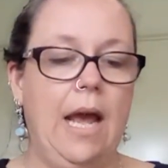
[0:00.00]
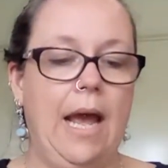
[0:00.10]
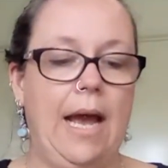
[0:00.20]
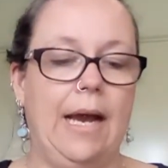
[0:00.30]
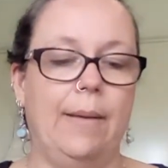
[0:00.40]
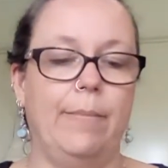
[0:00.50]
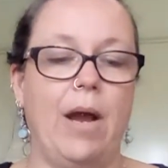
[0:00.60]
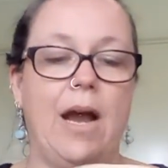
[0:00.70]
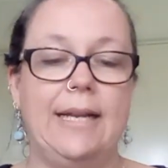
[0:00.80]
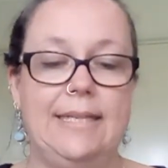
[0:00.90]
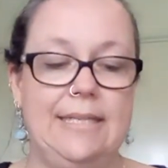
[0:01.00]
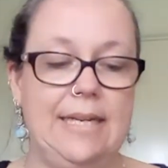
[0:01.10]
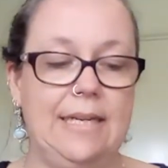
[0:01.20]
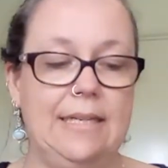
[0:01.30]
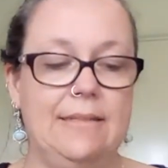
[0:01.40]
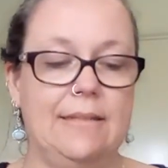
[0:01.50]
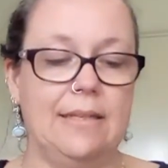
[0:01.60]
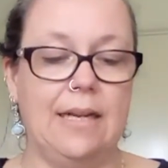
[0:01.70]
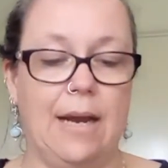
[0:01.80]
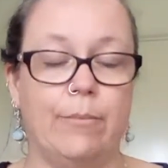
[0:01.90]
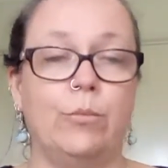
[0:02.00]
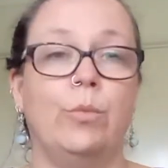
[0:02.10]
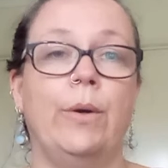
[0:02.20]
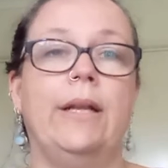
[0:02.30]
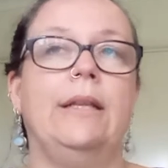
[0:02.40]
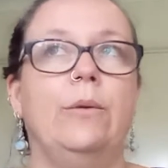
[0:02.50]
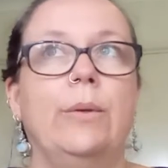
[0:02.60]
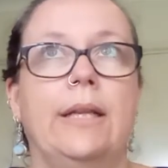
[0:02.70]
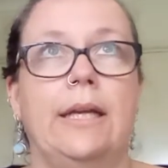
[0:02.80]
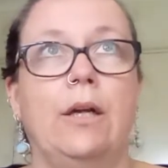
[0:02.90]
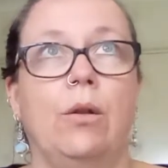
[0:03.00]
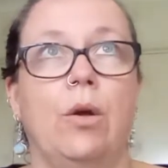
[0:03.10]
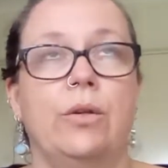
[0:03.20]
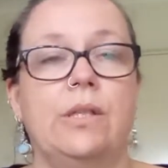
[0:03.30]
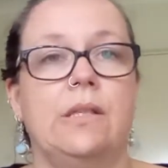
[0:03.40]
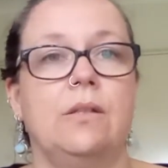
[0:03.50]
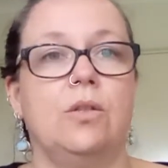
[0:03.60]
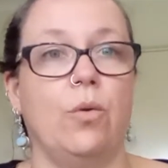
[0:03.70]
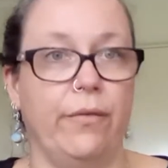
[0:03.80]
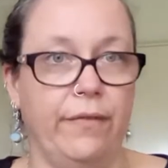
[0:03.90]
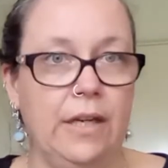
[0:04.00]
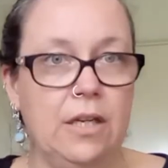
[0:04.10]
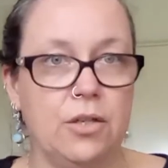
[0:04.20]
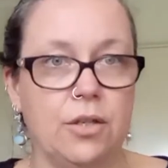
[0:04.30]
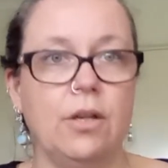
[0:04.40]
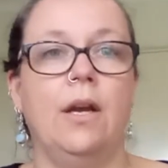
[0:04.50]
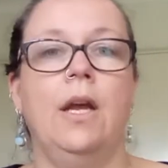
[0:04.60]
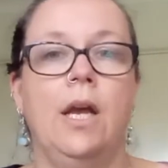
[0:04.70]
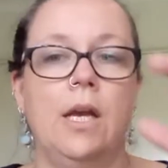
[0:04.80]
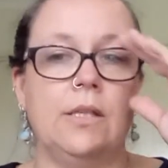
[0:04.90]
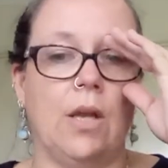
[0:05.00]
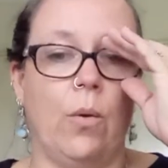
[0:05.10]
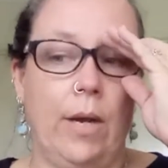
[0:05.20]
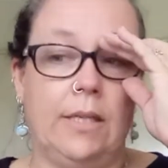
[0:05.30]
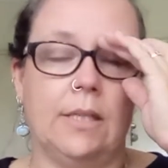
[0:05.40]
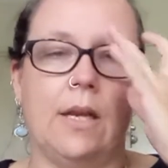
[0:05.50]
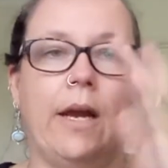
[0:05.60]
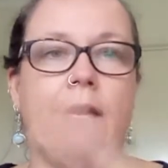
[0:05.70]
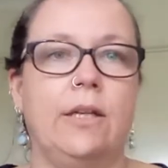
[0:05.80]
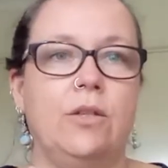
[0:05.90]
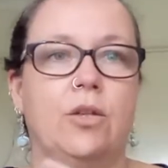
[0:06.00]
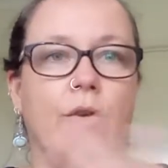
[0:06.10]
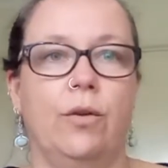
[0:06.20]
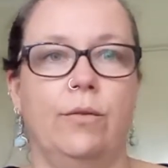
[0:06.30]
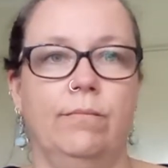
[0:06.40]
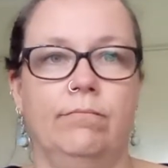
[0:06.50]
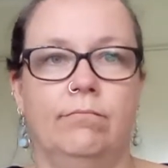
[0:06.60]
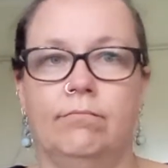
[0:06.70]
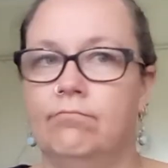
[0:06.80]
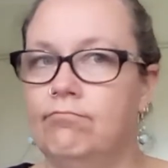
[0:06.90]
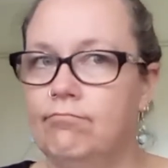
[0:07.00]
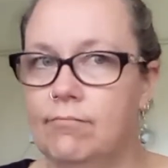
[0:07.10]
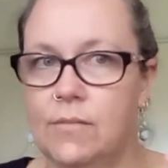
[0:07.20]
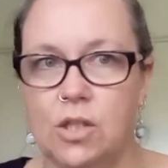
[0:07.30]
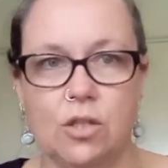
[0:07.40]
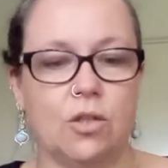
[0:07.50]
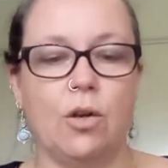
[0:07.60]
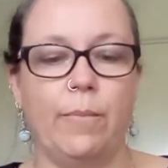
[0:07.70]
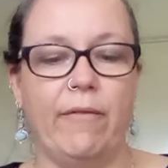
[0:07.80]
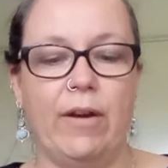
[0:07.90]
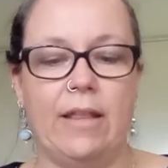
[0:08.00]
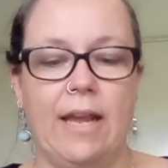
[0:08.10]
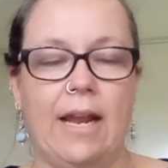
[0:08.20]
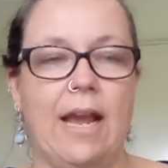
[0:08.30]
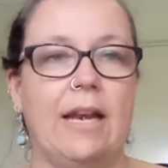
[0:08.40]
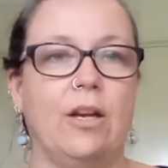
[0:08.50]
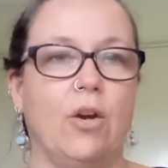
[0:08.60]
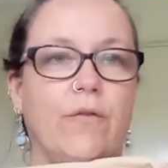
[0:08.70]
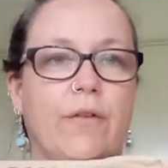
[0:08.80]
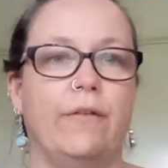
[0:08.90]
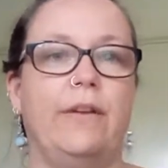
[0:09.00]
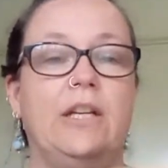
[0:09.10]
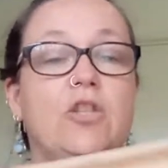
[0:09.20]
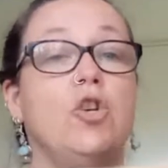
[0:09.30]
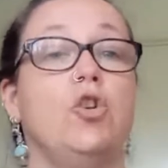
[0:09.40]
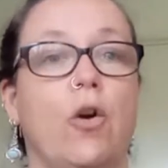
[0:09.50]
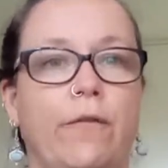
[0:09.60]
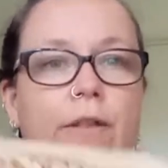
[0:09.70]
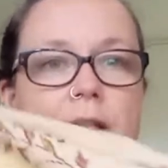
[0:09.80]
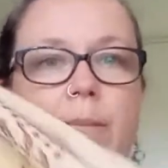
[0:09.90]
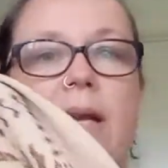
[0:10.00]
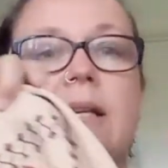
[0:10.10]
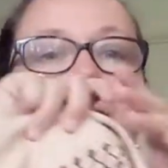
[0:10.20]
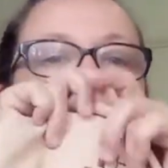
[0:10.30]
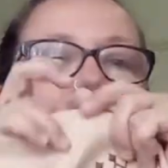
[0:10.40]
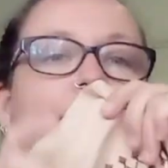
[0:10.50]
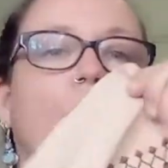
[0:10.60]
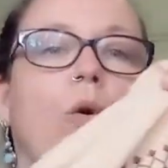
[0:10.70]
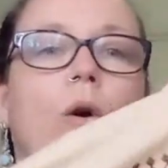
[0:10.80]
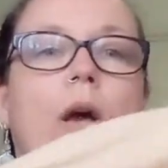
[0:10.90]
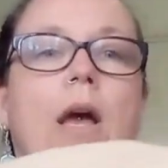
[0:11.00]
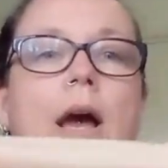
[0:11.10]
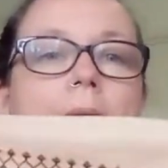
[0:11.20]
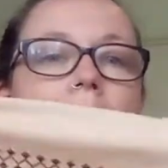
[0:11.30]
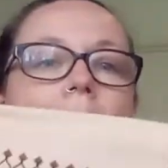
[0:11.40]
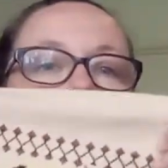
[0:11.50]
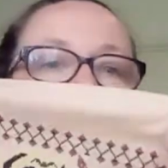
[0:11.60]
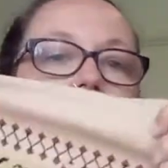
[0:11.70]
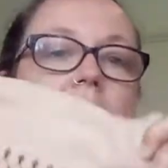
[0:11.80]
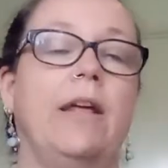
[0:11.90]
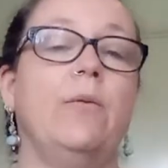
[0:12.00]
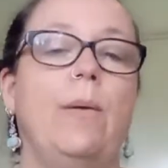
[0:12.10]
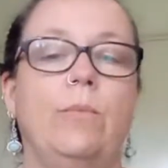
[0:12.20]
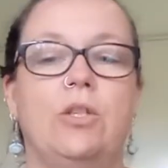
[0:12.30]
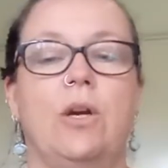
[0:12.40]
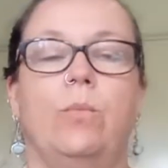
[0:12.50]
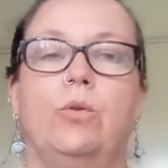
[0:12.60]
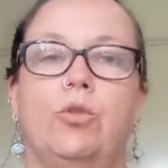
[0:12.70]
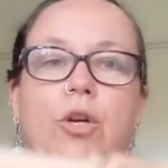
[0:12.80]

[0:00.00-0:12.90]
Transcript: I did come really, really close to a finish. So I decided to stop everything and go for the finish. Not for this piece, but for another one, which I will show